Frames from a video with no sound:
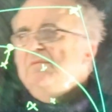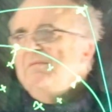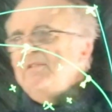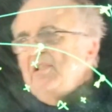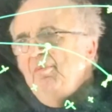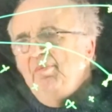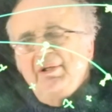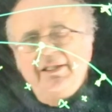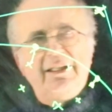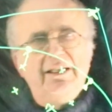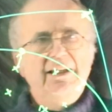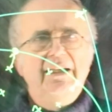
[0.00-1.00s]

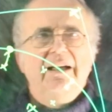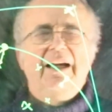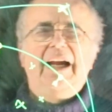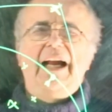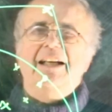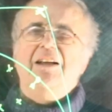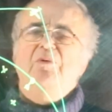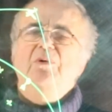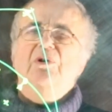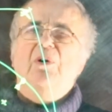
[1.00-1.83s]
completely, and it would